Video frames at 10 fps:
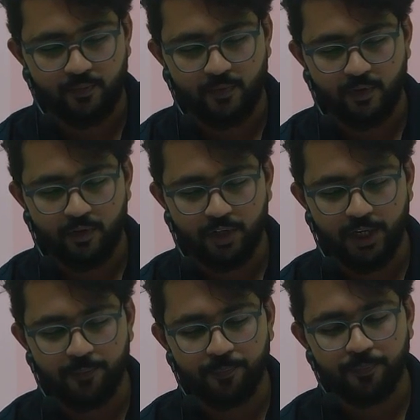Okay,
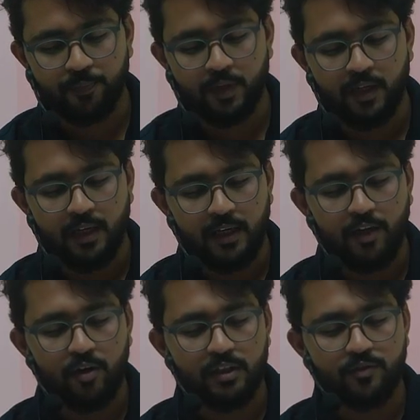click
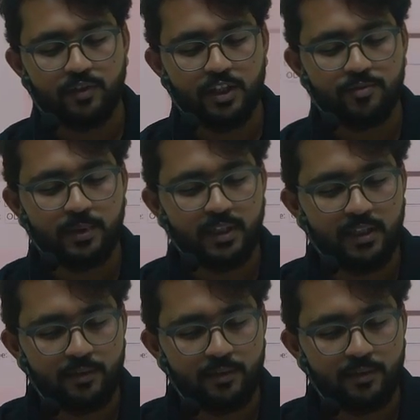on the finish button.